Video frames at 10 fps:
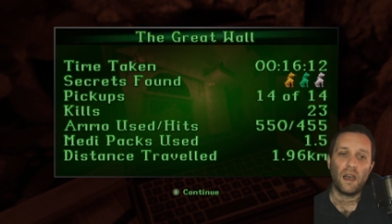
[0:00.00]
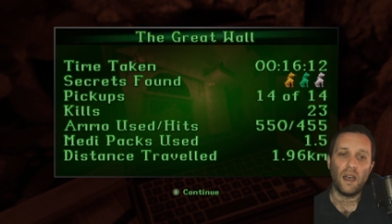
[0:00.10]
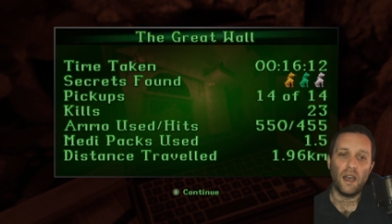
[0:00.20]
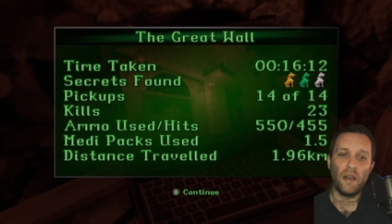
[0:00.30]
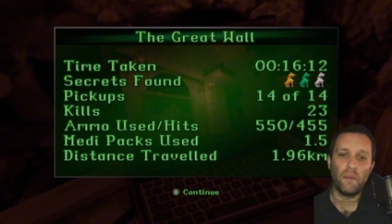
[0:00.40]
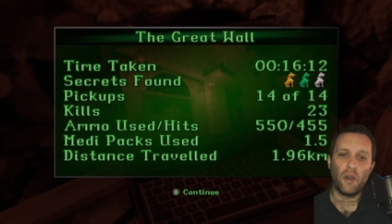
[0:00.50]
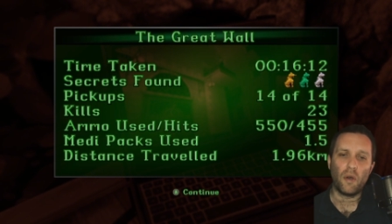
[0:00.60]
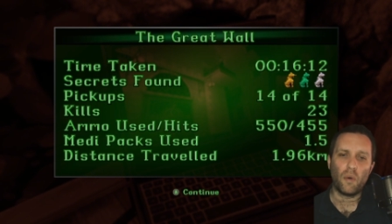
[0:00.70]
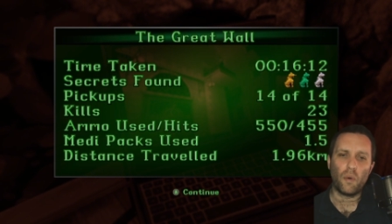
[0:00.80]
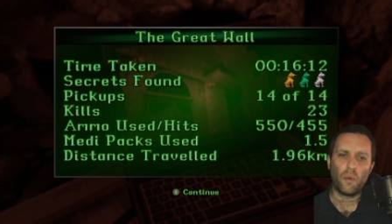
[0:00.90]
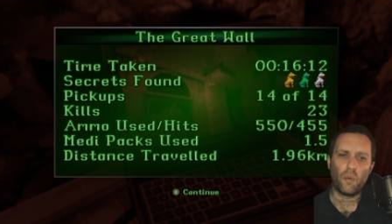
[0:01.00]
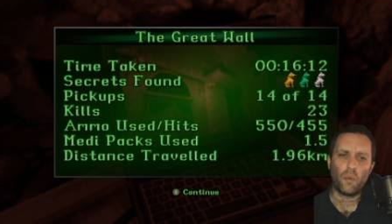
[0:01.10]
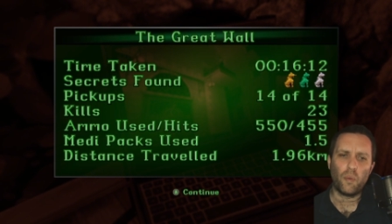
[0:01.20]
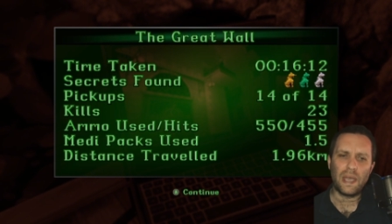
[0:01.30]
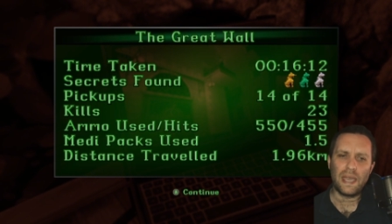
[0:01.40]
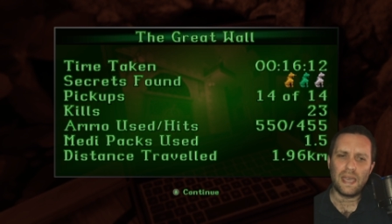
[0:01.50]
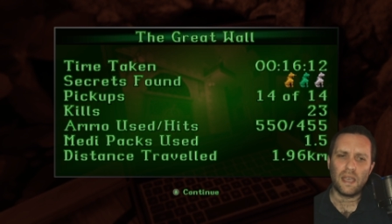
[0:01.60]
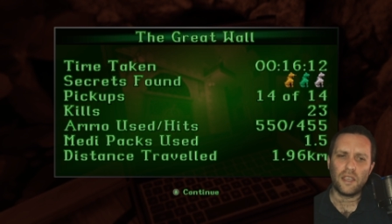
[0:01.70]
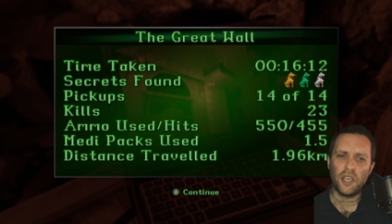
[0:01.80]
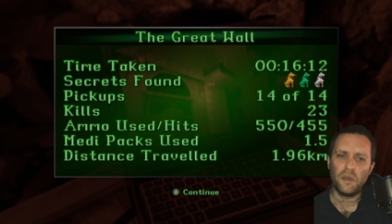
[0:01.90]
We
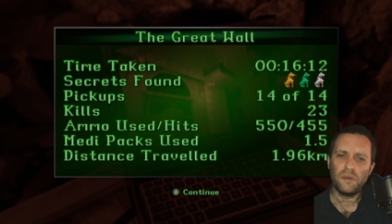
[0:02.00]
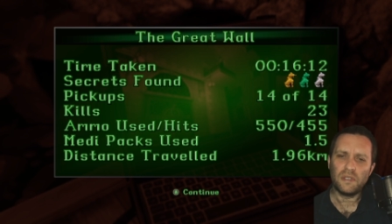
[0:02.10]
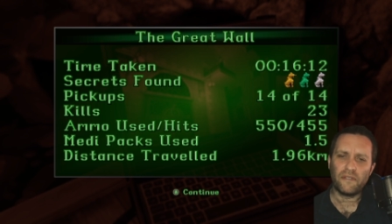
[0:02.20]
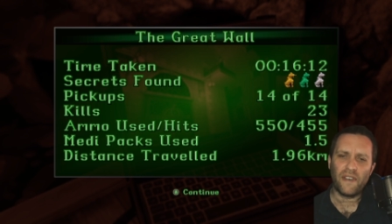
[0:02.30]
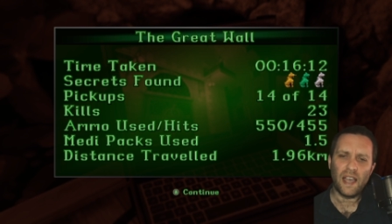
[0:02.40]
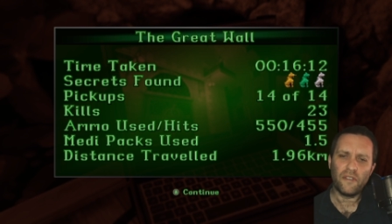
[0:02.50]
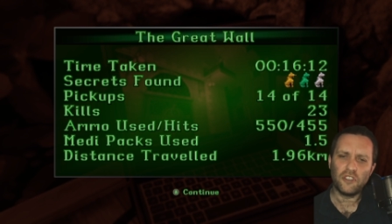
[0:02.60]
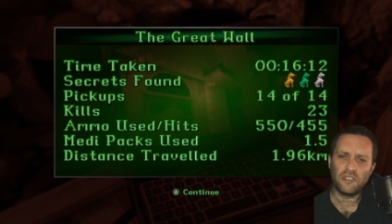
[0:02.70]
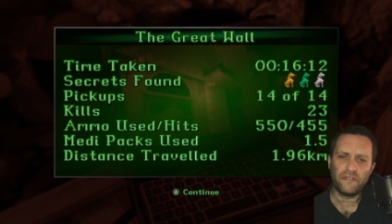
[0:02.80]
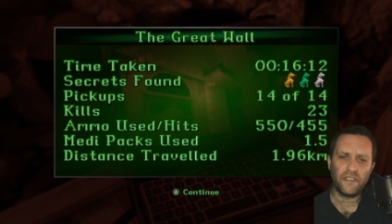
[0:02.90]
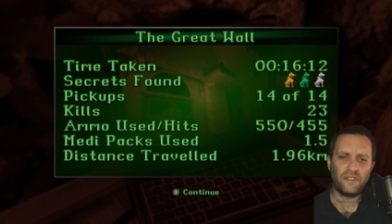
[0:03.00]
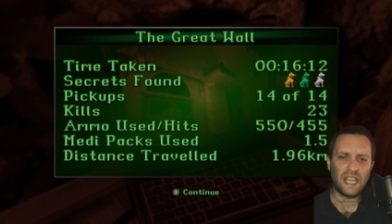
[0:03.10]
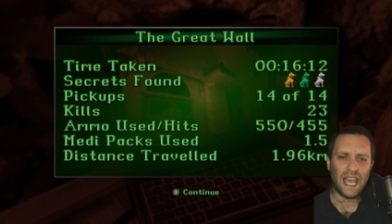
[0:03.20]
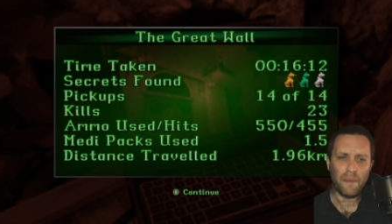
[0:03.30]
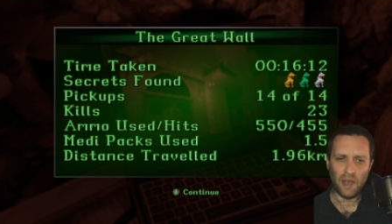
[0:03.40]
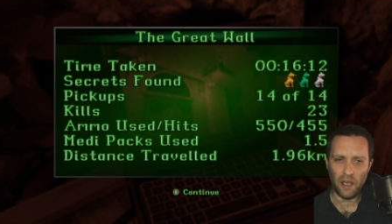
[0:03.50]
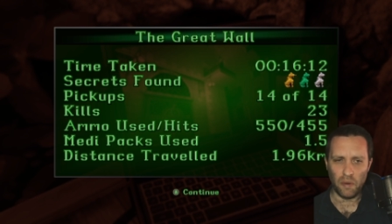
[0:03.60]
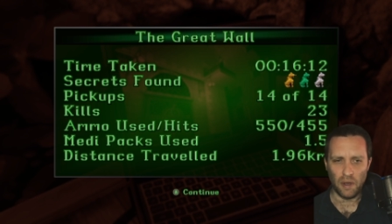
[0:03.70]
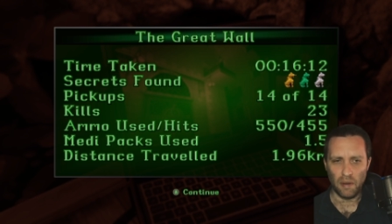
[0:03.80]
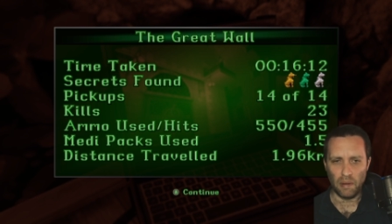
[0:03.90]
used 550 ammo,